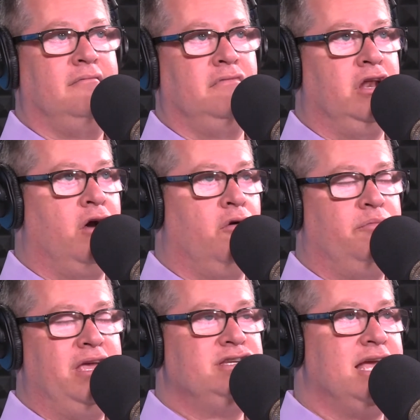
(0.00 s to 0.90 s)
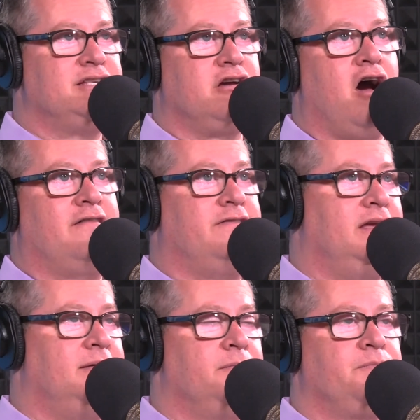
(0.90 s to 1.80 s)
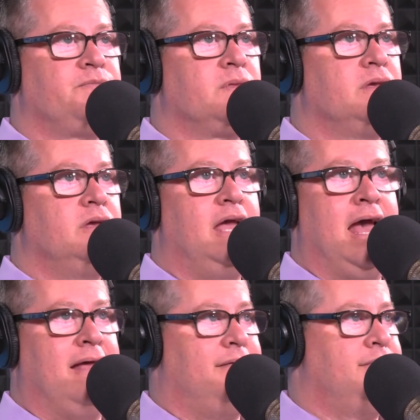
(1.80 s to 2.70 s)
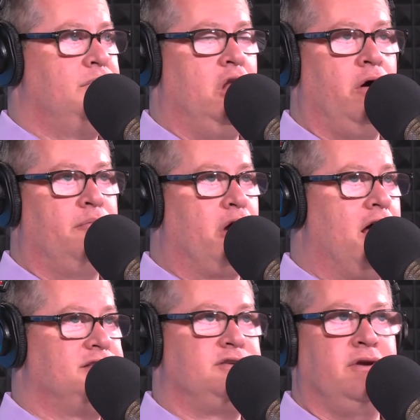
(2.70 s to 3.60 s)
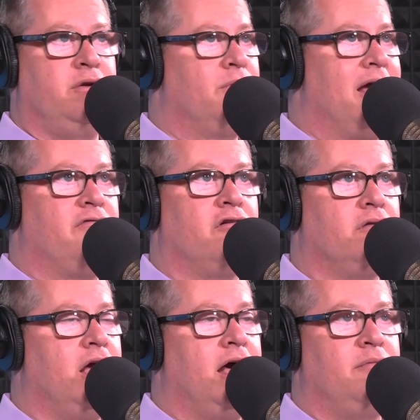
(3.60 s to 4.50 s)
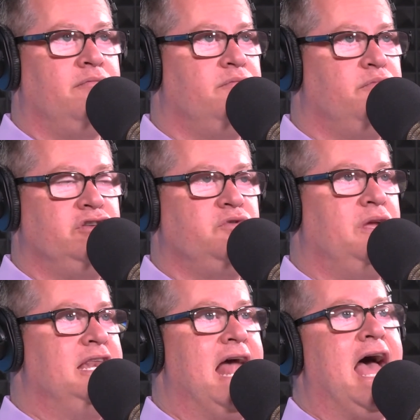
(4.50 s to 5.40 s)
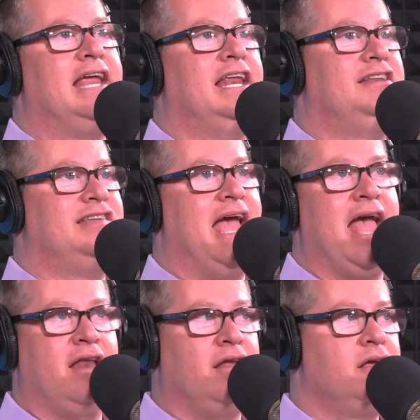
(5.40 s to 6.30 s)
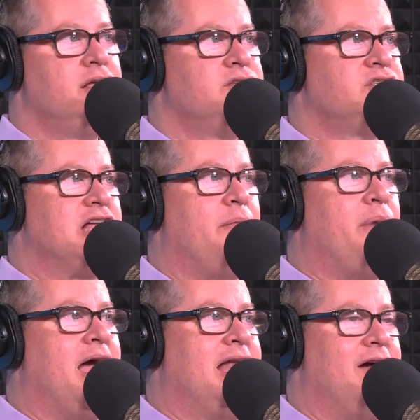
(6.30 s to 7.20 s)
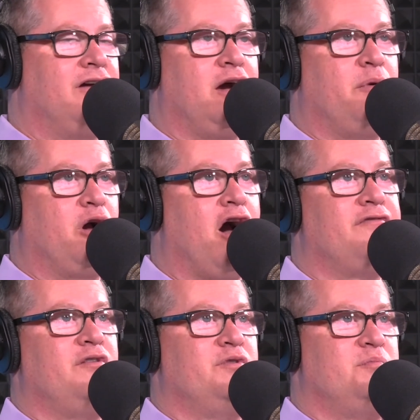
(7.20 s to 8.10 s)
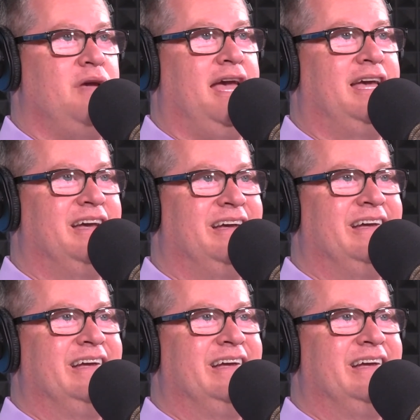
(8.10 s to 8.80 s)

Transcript: at you know PJ's Coffee at you know on Broad Street or whatever uh, between nine and ten. Stop by and have a cup of coffee with me.